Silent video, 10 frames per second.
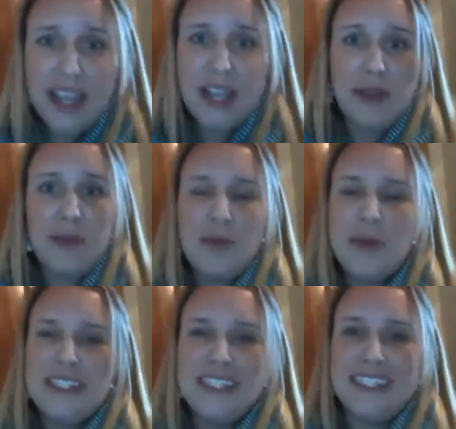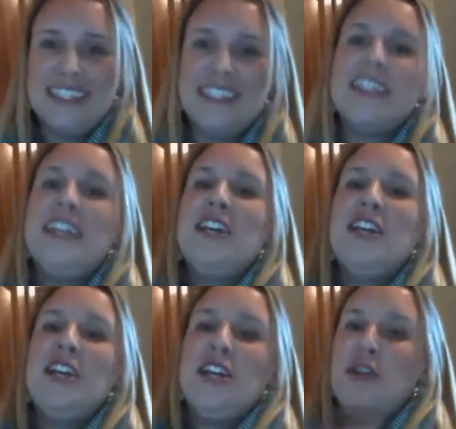Anyway, the point of this is
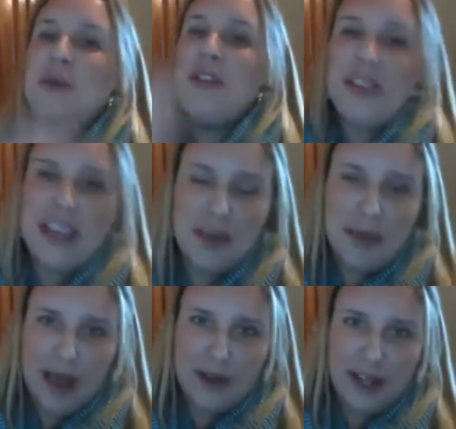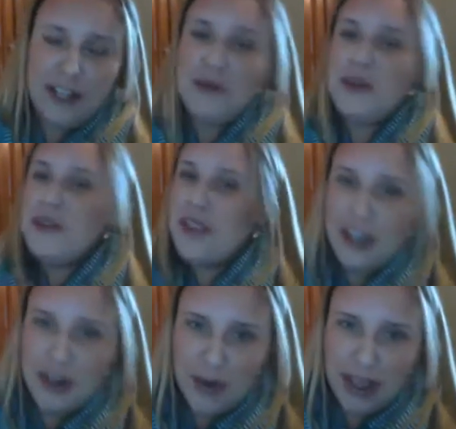you can think about it, you can
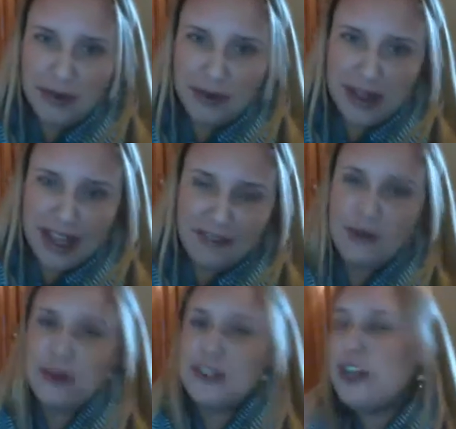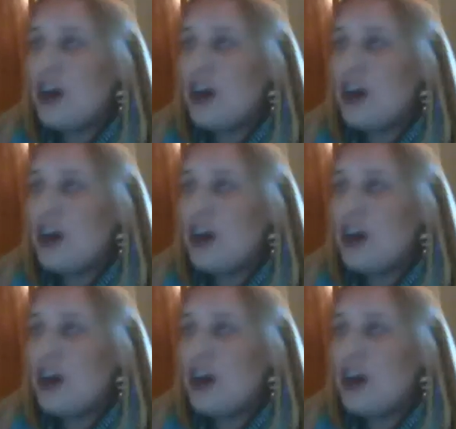think your way through life, you can